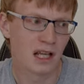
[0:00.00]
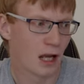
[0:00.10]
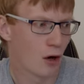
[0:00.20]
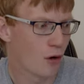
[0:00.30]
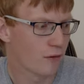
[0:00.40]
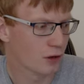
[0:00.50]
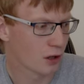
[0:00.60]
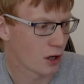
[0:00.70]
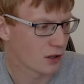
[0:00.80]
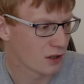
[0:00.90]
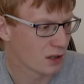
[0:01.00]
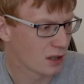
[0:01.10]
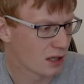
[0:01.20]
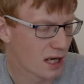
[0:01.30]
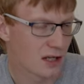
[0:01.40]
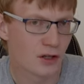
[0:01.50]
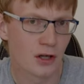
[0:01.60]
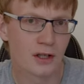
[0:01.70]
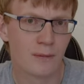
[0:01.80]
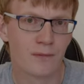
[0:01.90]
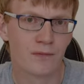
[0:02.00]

an awful lot into it.